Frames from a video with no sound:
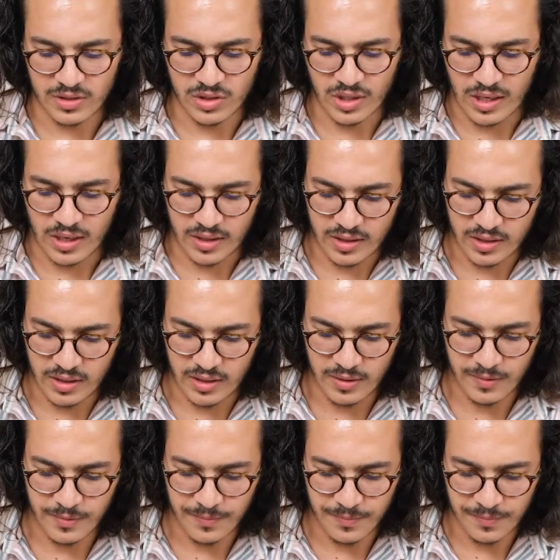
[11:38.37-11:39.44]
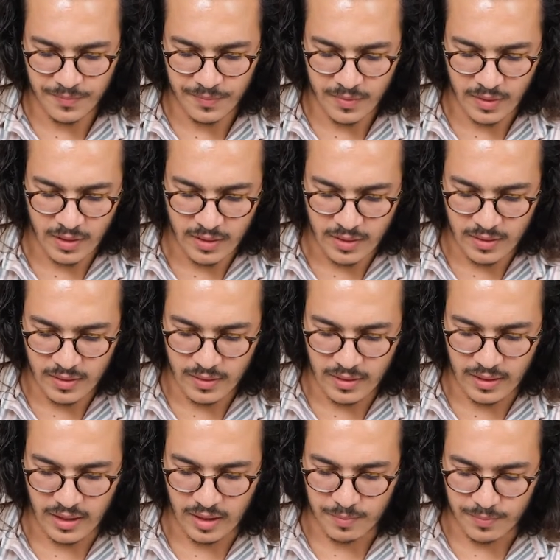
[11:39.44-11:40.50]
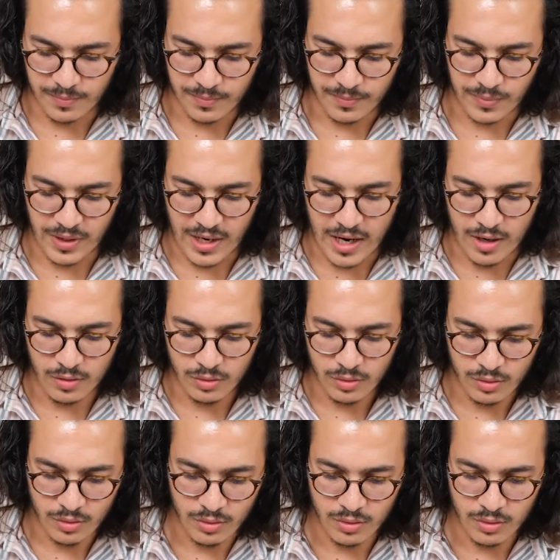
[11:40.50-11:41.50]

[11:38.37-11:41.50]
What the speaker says: darker than brown.